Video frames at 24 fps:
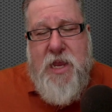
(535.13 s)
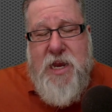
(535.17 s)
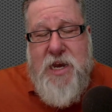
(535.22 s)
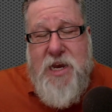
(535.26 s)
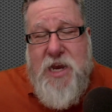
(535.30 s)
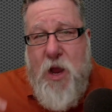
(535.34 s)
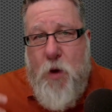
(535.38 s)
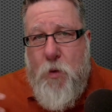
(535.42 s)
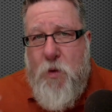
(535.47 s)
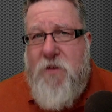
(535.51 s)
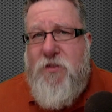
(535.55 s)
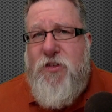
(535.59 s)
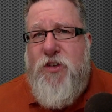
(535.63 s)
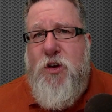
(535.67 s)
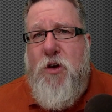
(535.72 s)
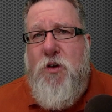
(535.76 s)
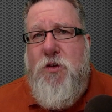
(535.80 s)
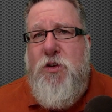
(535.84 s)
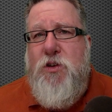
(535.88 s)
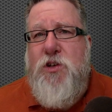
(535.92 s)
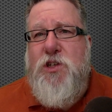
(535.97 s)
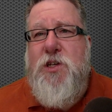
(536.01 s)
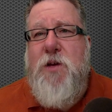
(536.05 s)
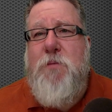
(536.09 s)
Now, we've shown
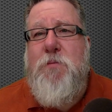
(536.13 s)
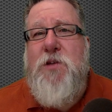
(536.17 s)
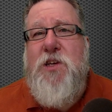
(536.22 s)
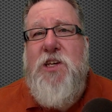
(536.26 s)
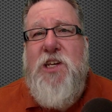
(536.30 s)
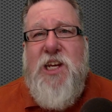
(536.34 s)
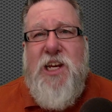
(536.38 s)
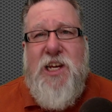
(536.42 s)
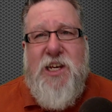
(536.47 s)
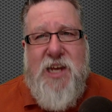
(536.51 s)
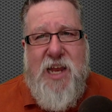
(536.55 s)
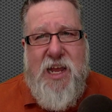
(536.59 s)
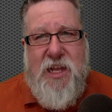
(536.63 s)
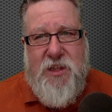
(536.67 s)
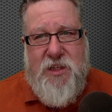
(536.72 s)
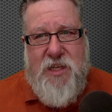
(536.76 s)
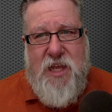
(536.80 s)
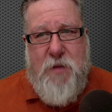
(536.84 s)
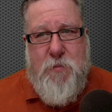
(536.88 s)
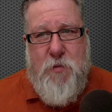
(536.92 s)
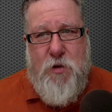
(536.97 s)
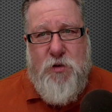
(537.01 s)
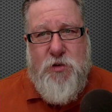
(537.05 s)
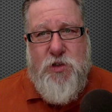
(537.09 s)
you some detailed
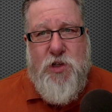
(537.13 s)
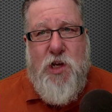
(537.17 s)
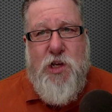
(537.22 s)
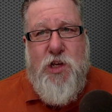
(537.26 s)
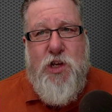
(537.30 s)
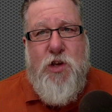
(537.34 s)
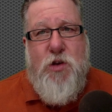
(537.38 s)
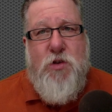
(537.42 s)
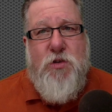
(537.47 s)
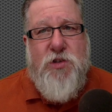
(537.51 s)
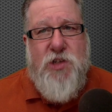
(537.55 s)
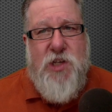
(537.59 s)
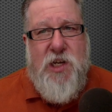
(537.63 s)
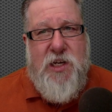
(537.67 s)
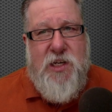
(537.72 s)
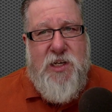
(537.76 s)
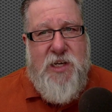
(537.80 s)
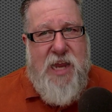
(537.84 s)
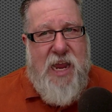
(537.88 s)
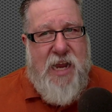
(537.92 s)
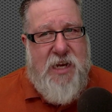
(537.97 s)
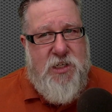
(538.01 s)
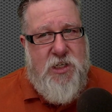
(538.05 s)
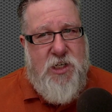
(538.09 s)
demos on using
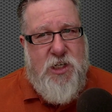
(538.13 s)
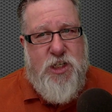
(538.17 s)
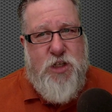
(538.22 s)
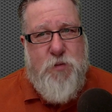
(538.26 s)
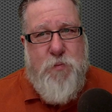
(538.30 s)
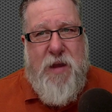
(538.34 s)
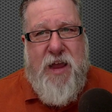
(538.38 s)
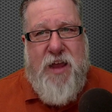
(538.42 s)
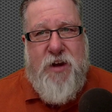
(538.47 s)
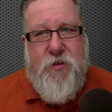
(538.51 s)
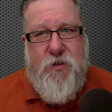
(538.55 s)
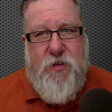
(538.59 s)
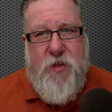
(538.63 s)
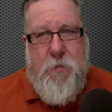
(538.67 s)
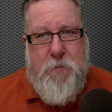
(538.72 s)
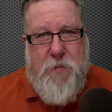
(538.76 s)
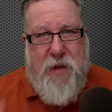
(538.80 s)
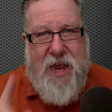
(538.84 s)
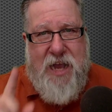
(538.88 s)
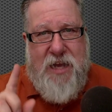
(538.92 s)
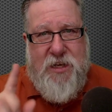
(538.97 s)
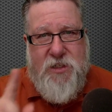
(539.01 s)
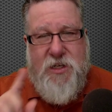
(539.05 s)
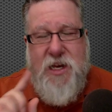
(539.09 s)
TextExpander in the
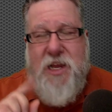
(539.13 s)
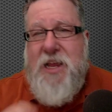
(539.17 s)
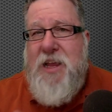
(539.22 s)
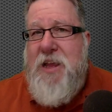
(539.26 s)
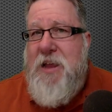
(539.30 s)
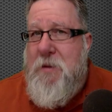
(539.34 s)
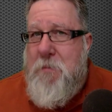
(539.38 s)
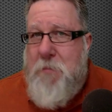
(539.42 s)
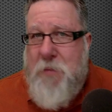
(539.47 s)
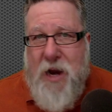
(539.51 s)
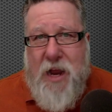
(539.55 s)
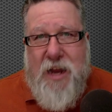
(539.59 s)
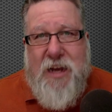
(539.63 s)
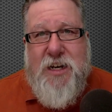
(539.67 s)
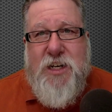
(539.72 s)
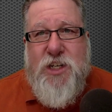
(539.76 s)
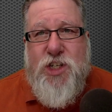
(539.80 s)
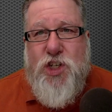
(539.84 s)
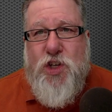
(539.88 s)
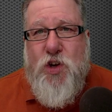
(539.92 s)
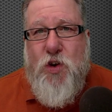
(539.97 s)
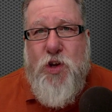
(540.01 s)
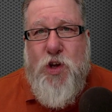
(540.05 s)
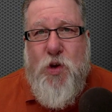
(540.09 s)
past, but I'm going to
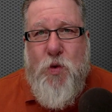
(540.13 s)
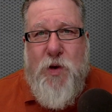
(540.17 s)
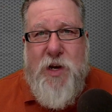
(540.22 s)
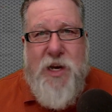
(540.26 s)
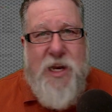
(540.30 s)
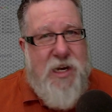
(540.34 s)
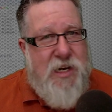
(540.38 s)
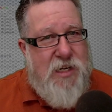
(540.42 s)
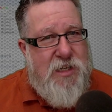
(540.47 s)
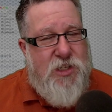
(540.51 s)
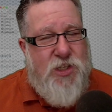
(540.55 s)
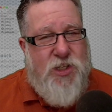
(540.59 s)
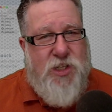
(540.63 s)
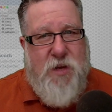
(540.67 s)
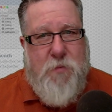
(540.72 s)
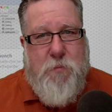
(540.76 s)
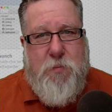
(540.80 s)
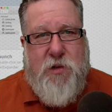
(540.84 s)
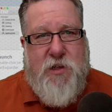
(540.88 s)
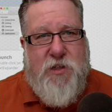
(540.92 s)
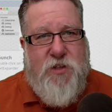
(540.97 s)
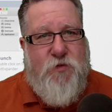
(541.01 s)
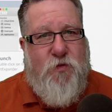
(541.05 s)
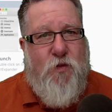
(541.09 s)
show you it in its
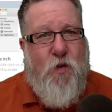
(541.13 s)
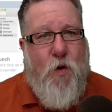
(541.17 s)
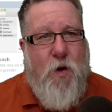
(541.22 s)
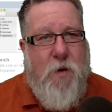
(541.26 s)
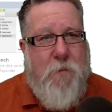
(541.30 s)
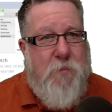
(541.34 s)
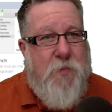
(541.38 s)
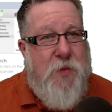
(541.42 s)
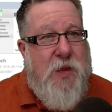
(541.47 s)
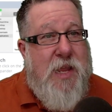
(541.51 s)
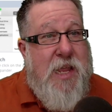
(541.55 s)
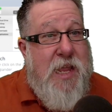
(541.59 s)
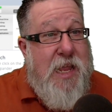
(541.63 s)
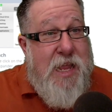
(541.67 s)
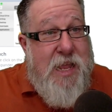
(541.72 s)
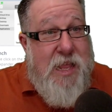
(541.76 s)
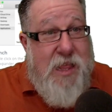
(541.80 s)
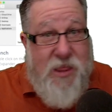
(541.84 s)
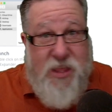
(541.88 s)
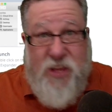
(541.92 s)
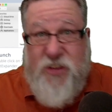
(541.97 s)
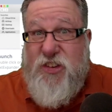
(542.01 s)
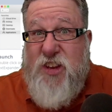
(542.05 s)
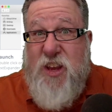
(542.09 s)
simplest form.
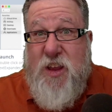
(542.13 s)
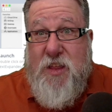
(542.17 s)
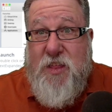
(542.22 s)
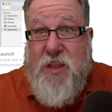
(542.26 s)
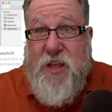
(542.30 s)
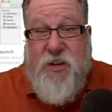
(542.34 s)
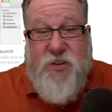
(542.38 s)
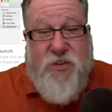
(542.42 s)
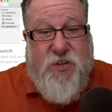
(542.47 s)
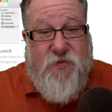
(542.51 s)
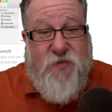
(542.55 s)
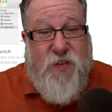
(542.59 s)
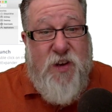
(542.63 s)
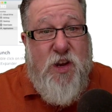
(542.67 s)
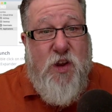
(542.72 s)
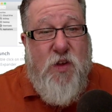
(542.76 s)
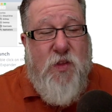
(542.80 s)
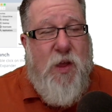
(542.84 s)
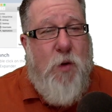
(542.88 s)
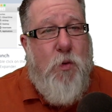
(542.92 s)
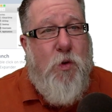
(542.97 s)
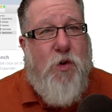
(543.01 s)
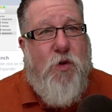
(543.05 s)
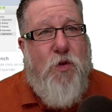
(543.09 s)
This, this video
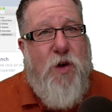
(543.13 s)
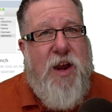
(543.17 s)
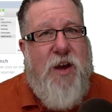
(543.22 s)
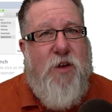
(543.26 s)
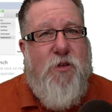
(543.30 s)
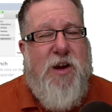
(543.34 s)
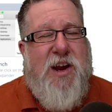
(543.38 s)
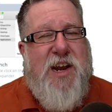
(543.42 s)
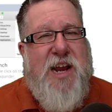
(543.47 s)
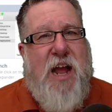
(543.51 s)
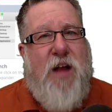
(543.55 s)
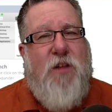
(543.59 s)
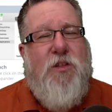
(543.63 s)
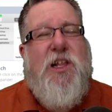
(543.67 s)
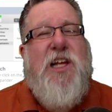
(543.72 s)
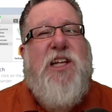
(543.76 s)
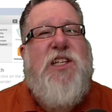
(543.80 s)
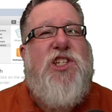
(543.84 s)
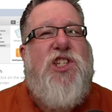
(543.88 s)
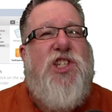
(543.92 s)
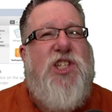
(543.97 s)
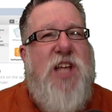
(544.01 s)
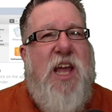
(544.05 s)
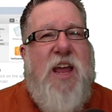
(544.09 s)
that we're creating right now,
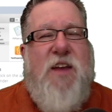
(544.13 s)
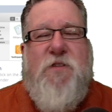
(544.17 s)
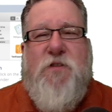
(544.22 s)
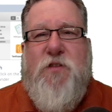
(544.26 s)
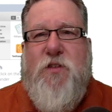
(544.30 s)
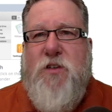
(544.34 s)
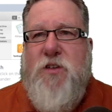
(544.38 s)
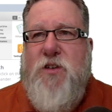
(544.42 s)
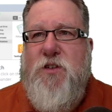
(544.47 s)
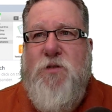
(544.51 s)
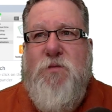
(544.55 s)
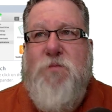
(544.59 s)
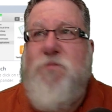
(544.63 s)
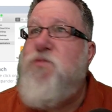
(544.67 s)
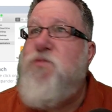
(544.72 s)
let's say for